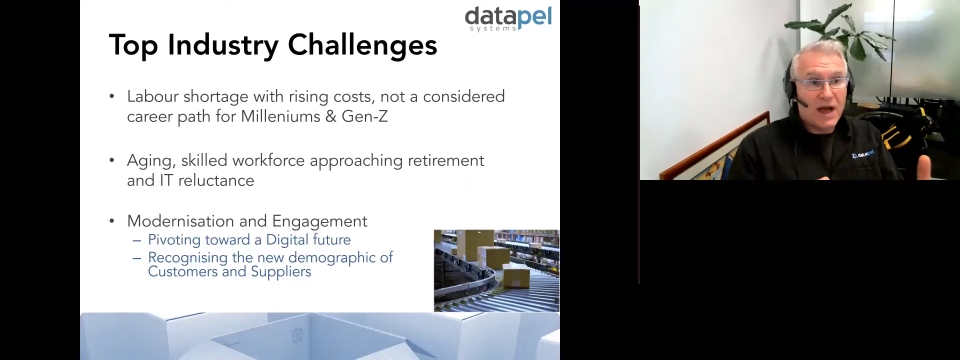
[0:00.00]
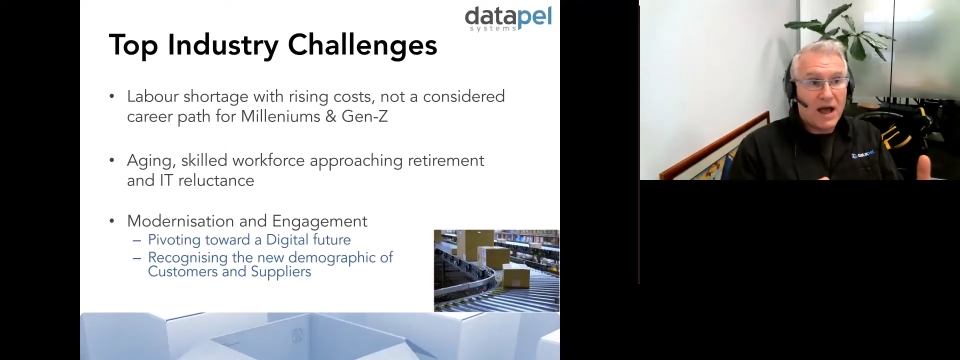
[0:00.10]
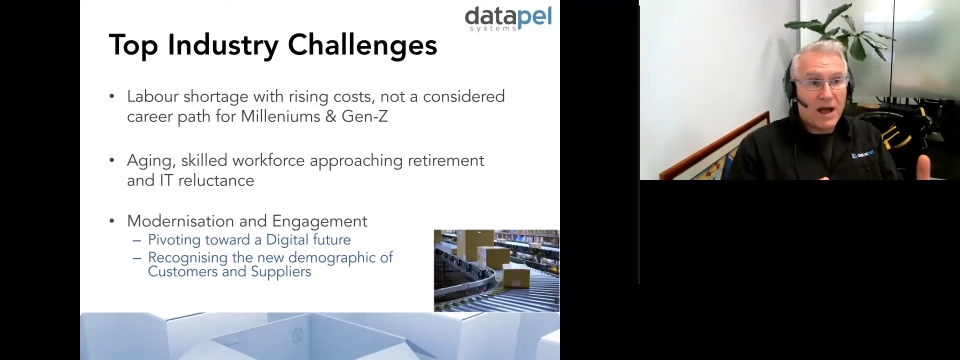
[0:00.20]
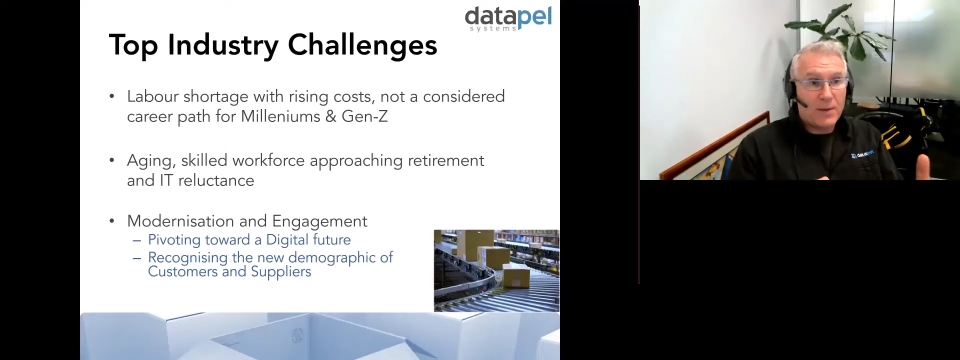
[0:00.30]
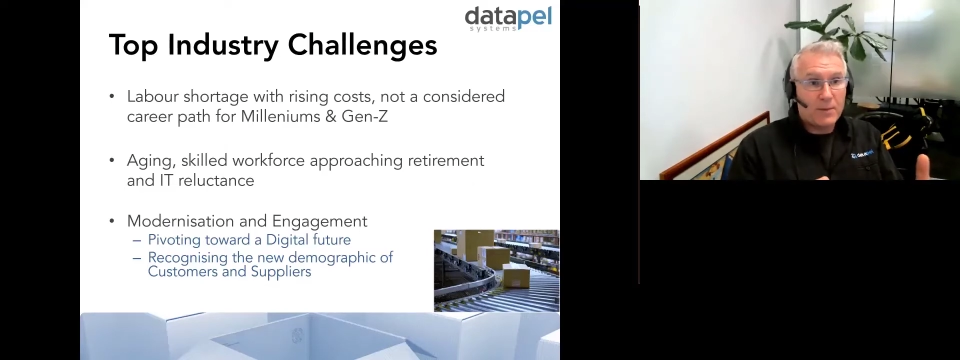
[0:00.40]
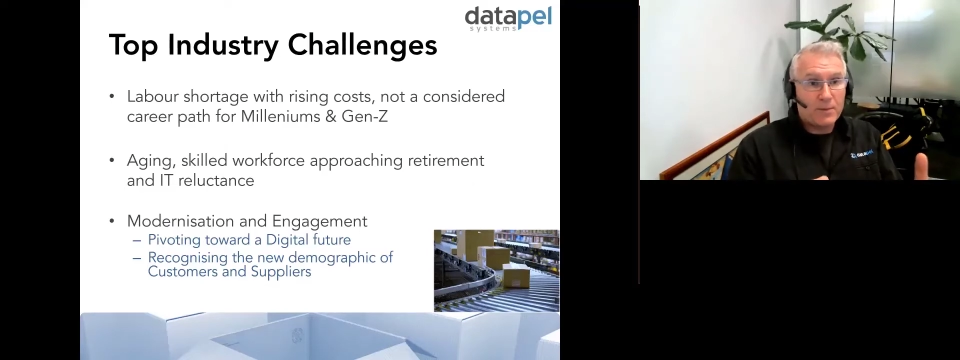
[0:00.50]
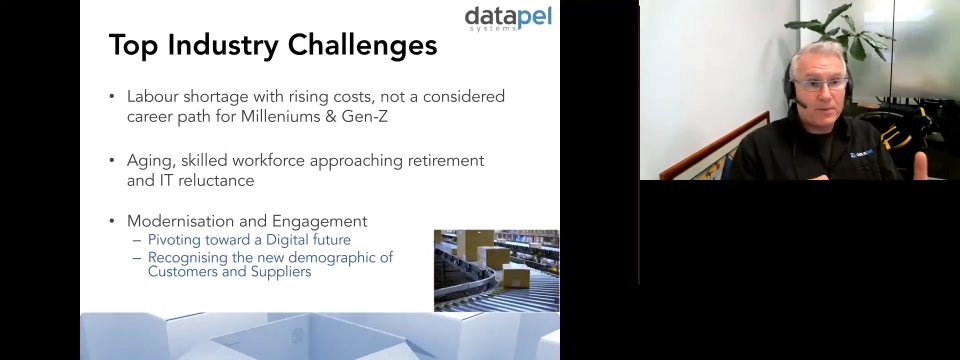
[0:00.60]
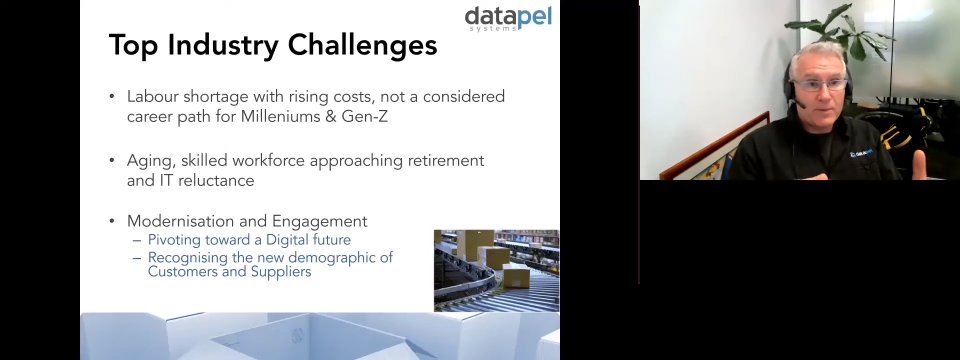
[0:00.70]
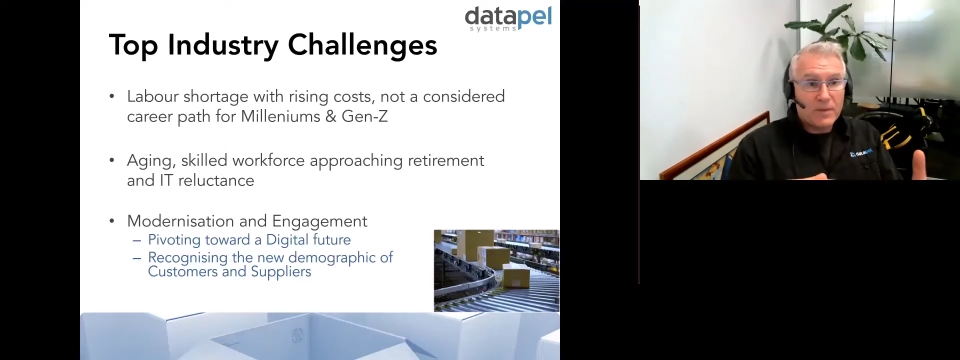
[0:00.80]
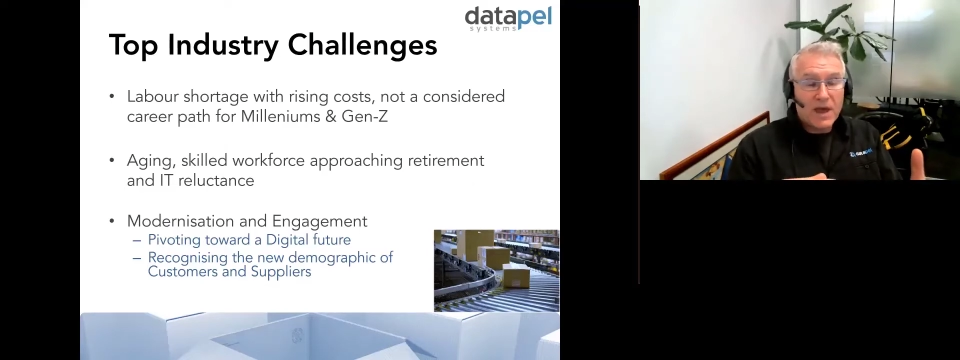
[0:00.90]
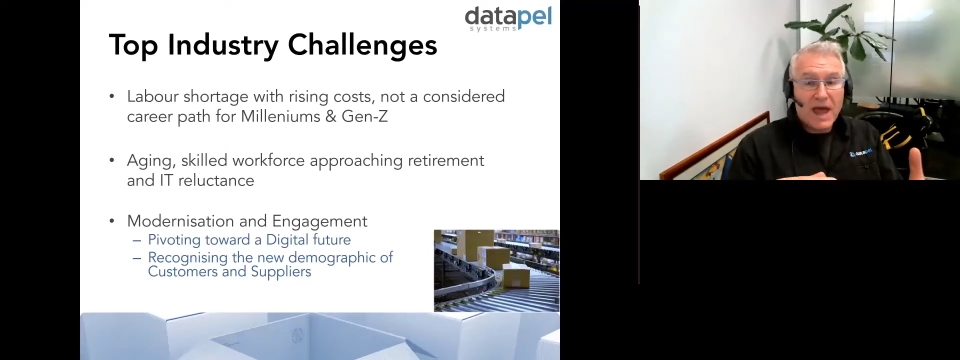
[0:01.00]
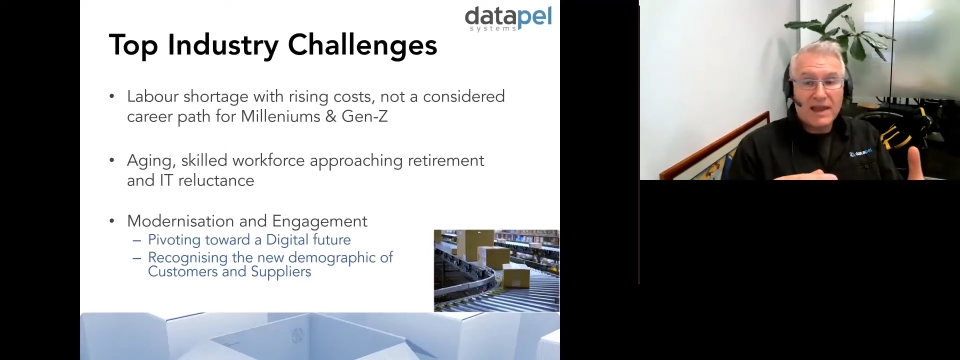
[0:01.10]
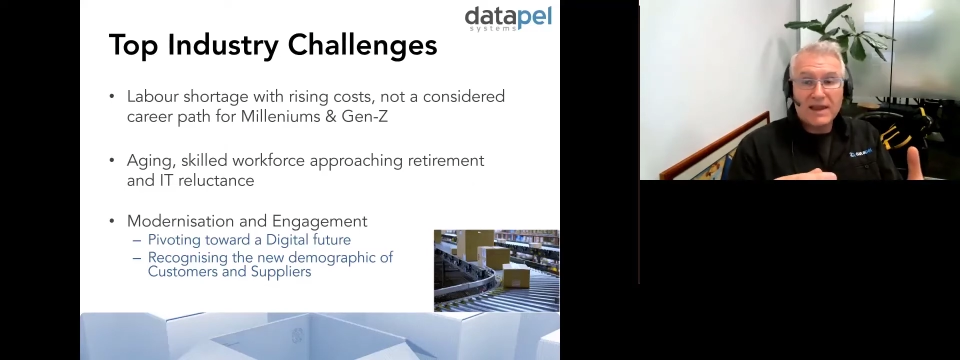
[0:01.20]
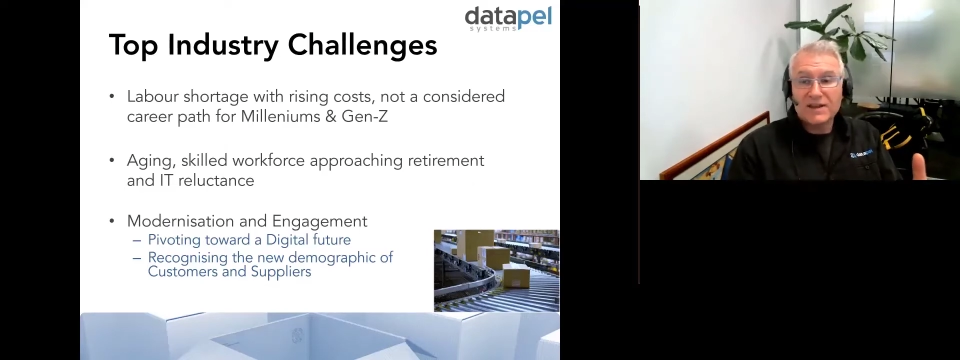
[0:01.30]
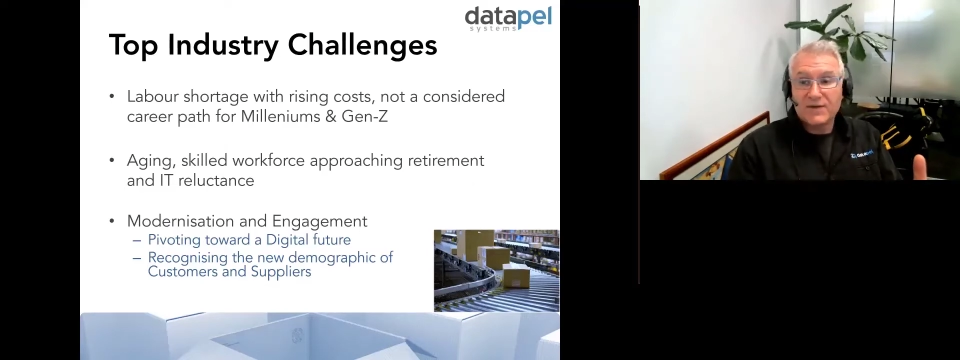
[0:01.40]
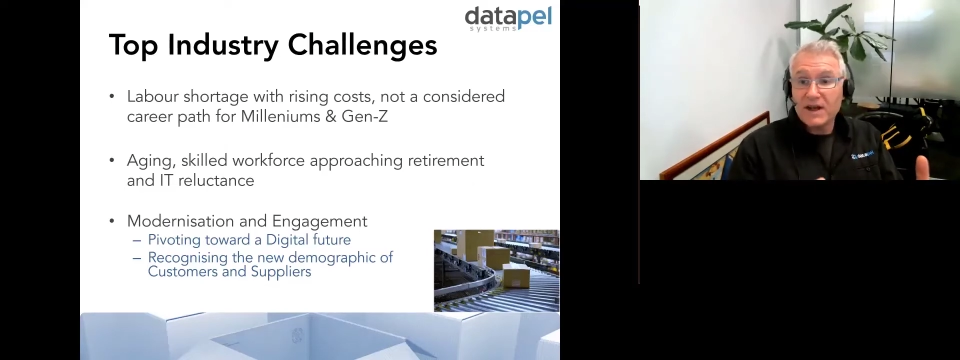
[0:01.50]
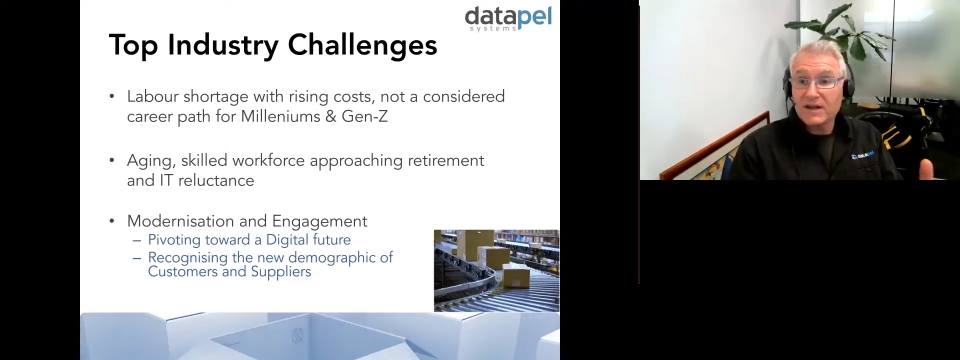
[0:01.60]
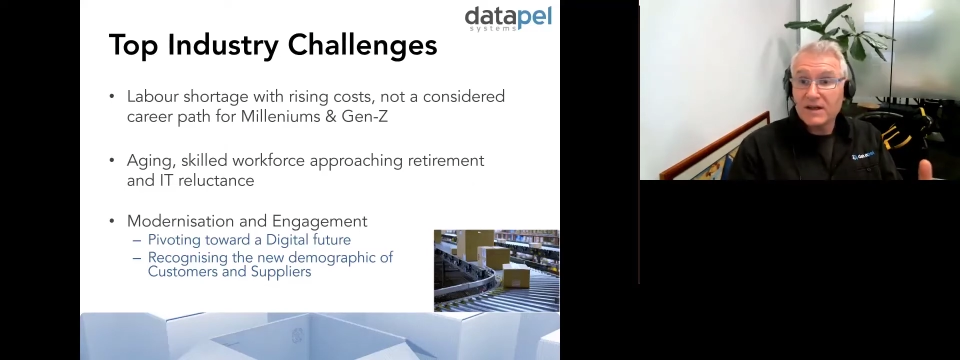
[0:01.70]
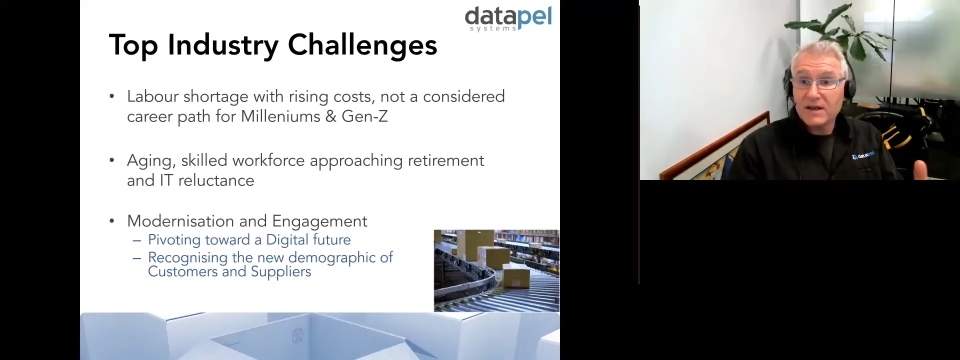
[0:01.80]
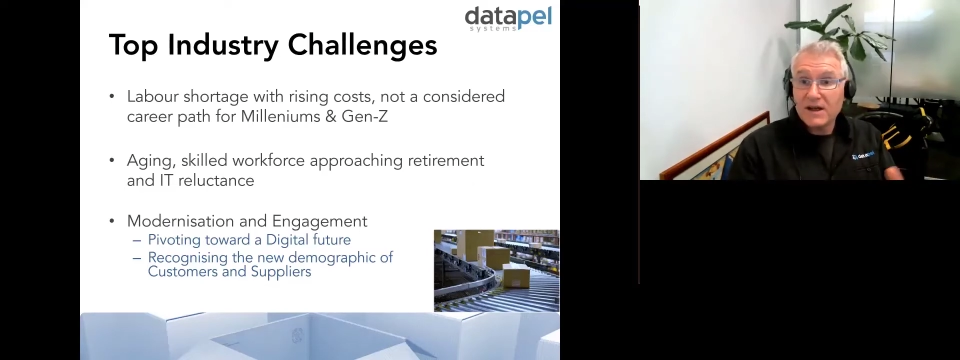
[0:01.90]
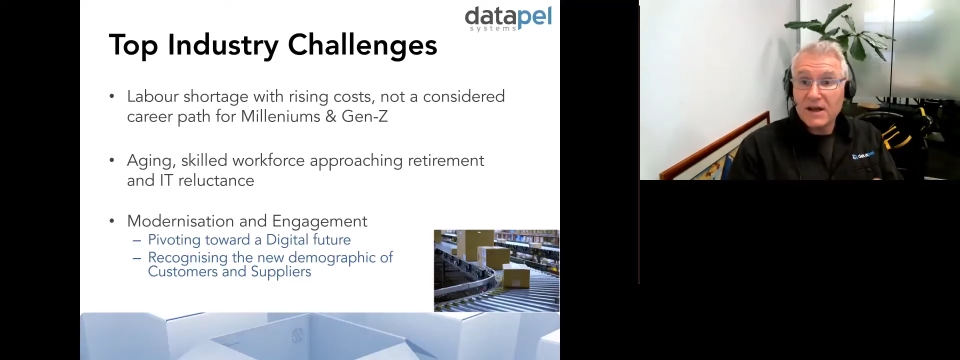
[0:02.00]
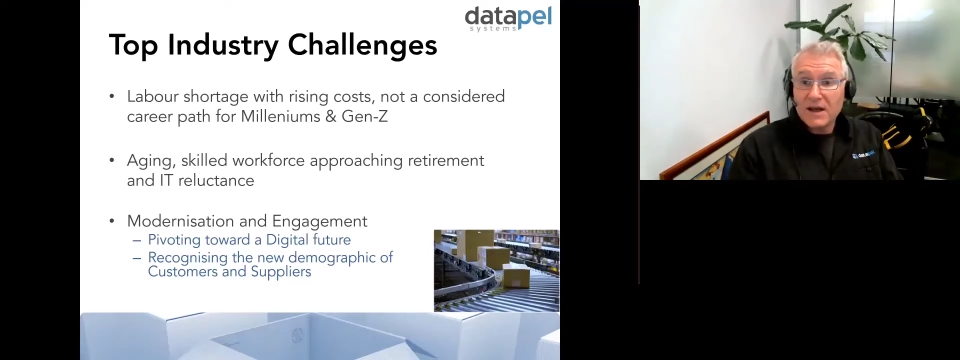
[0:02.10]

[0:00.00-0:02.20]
And let's face it,